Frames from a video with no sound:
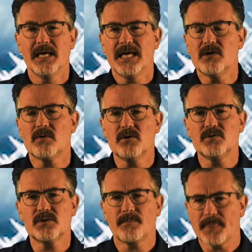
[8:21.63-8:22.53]

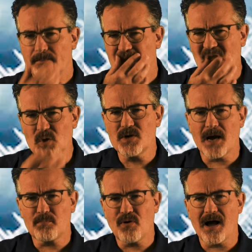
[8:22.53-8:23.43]
Heroes do
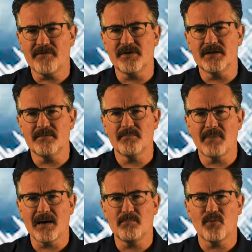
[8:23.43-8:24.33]
not profit
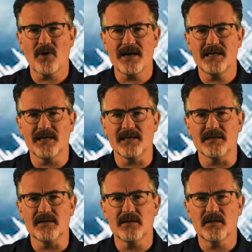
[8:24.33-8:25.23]
by
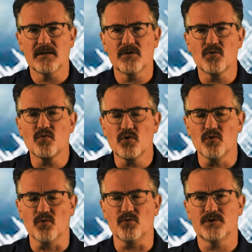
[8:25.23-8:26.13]
breaking the
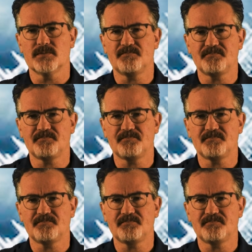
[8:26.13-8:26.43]
rules.